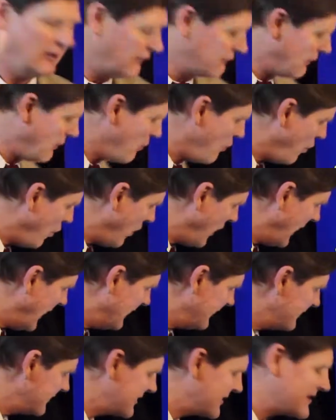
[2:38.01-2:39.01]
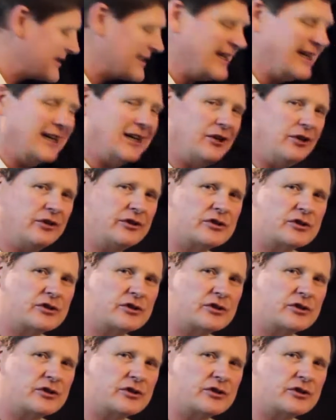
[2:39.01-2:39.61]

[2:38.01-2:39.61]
from one single